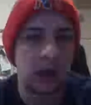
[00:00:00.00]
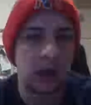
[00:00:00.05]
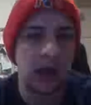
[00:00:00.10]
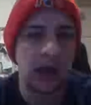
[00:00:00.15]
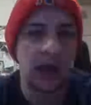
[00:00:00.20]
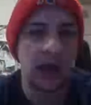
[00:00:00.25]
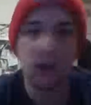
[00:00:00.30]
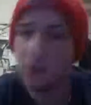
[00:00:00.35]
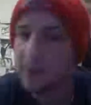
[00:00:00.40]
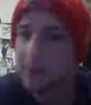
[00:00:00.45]

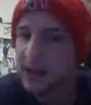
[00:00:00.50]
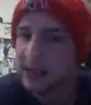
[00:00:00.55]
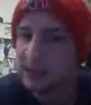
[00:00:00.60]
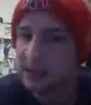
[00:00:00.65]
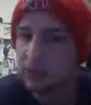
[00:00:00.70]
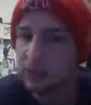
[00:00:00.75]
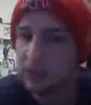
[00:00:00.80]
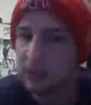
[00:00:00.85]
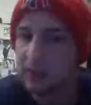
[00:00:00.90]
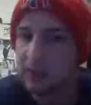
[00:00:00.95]
Ingram hasn't
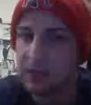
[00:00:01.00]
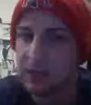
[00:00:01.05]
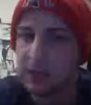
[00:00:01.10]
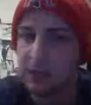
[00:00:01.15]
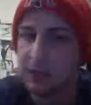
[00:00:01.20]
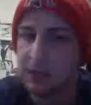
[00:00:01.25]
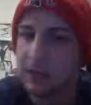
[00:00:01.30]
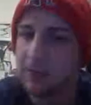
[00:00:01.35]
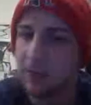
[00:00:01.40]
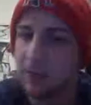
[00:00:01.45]
really made the
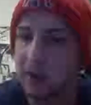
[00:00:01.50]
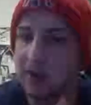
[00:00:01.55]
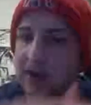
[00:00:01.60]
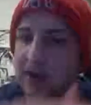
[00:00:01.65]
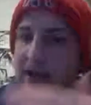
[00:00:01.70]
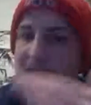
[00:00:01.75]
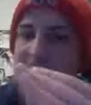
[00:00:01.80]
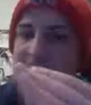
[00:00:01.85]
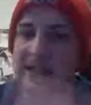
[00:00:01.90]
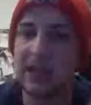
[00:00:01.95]
leap on a
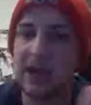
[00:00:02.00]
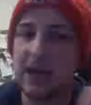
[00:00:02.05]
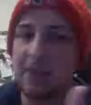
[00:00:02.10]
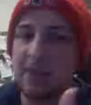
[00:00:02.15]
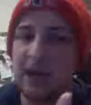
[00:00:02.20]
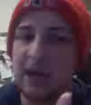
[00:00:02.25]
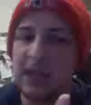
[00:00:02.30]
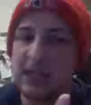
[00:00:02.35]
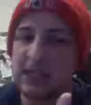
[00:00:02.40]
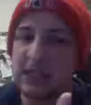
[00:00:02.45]
night-to-night
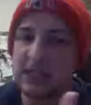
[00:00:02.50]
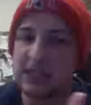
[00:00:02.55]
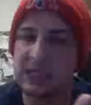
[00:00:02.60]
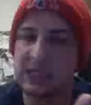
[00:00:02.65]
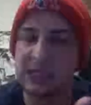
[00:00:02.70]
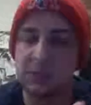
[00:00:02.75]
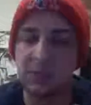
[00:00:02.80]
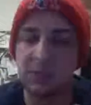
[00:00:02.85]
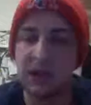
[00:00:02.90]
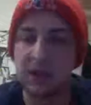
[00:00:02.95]
basis.
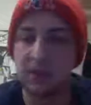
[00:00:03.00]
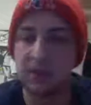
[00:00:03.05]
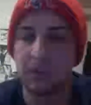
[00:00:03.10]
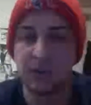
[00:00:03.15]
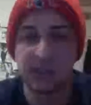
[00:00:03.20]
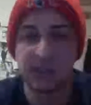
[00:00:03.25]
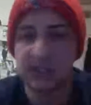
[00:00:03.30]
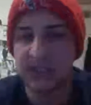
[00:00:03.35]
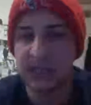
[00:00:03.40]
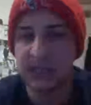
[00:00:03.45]
It's been
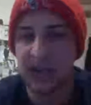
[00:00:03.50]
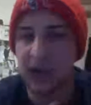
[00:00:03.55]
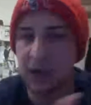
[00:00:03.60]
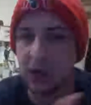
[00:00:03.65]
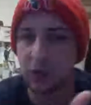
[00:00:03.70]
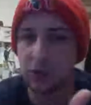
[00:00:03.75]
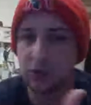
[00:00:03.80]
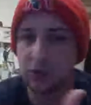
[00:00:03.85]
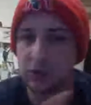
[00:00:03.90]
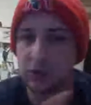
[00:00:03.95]
mostly Kyle
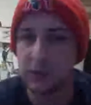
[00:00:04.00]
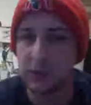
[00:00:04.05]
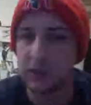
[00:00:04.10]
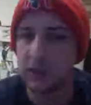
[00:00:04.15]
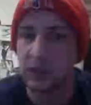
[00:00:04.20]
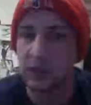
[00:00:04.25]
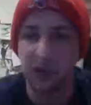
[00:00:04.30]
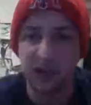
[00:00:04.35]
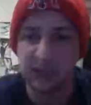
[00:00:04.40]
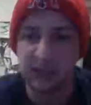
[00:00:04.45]
Kuzma and the
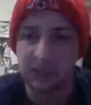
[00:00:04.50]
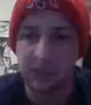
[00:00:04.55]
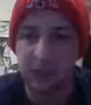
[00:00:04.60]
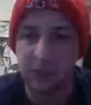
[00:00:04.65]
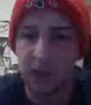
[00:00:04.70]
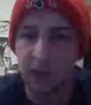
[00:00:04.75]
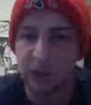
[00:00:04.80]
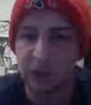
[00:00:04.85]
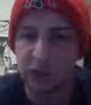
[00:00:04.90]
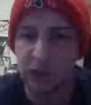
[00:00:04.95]
Lonzo
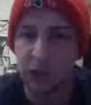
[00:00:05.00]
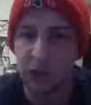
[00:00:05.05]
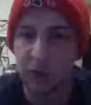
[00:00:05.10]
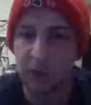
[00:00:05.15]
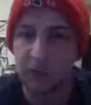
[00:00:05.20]
Ball show.